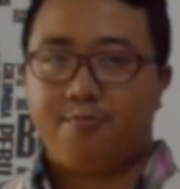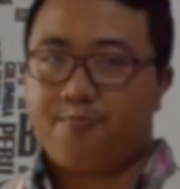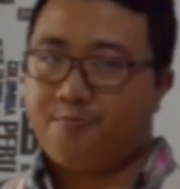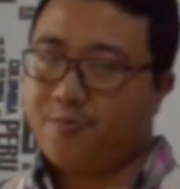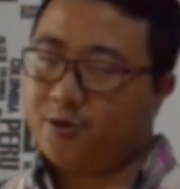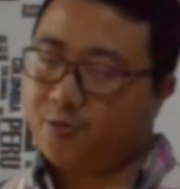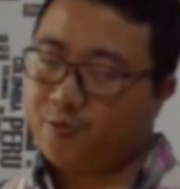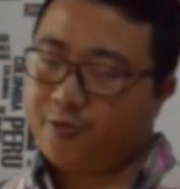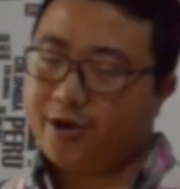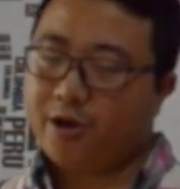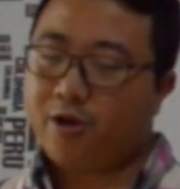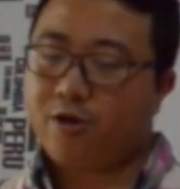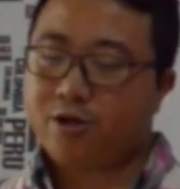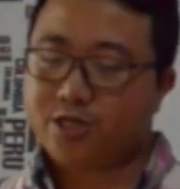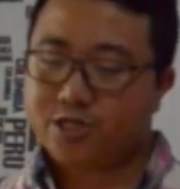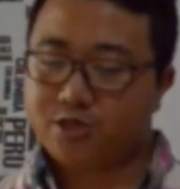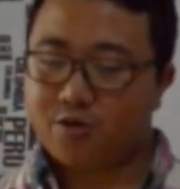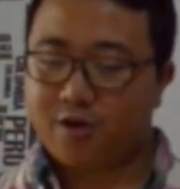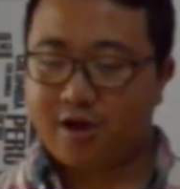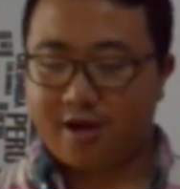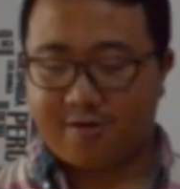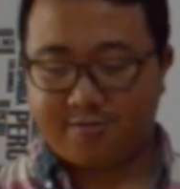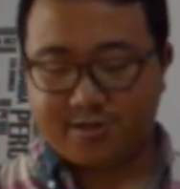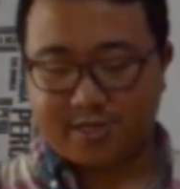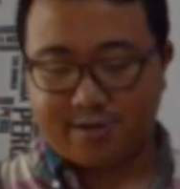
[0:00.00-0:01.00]
but we
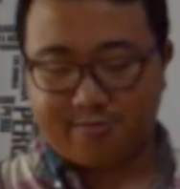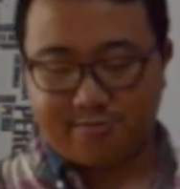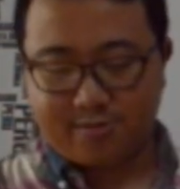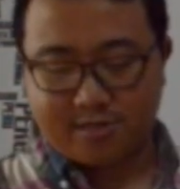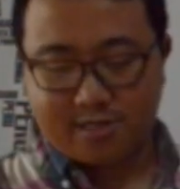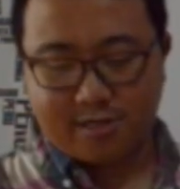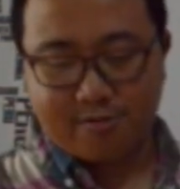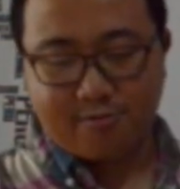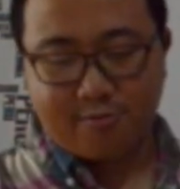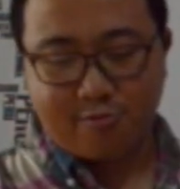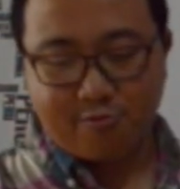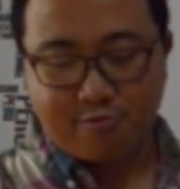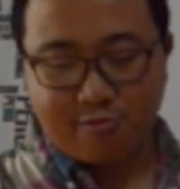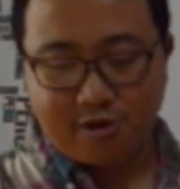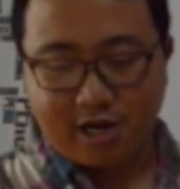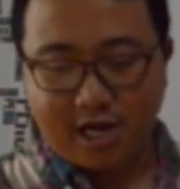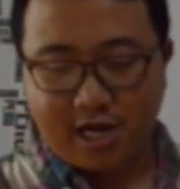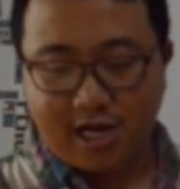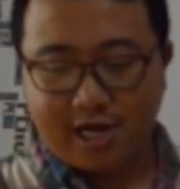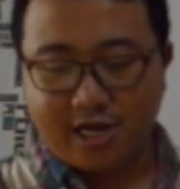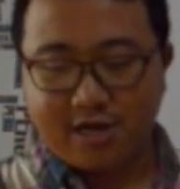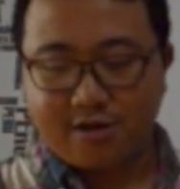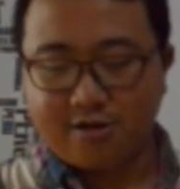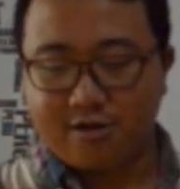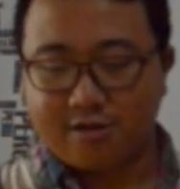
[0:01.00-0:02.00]
also have some
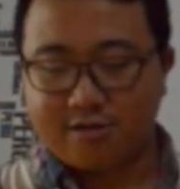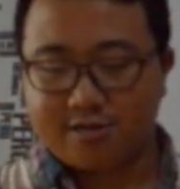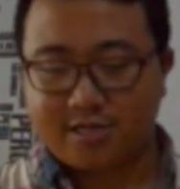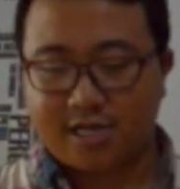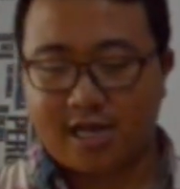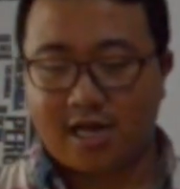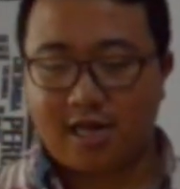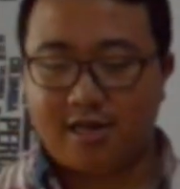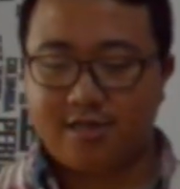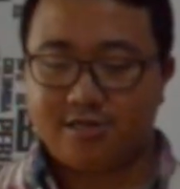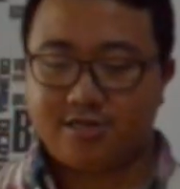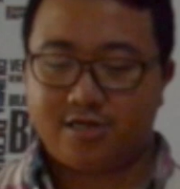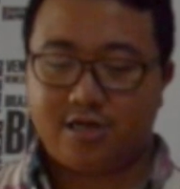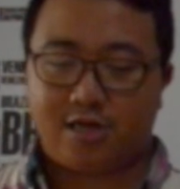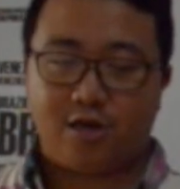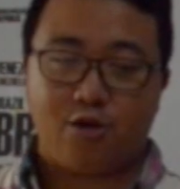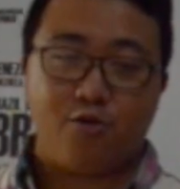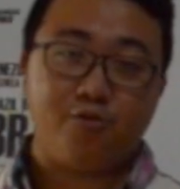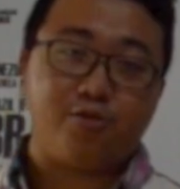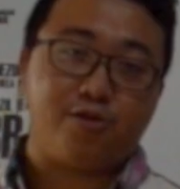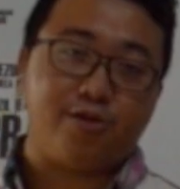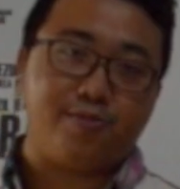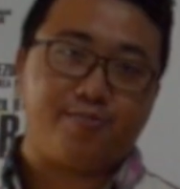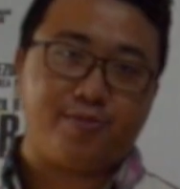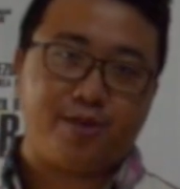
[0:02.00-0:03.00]
really good talented
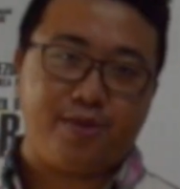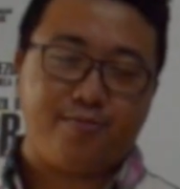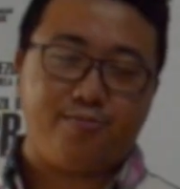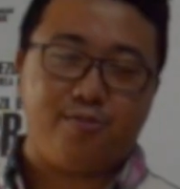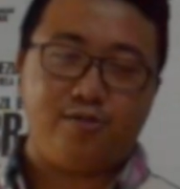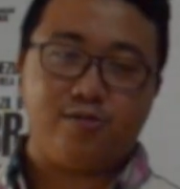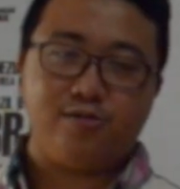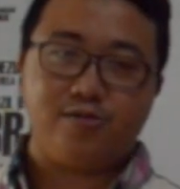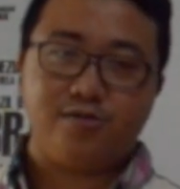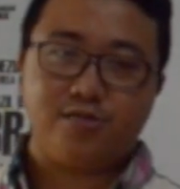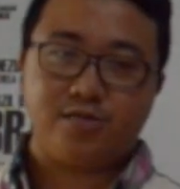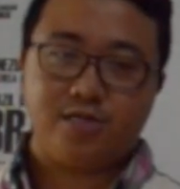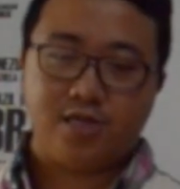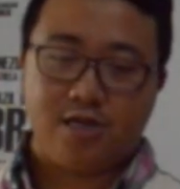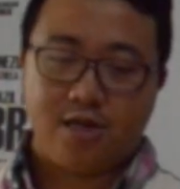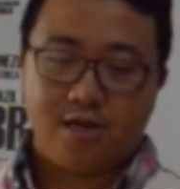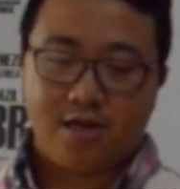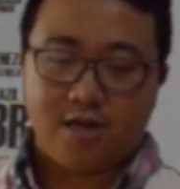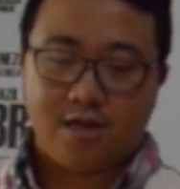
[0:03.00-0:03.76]
local peoples.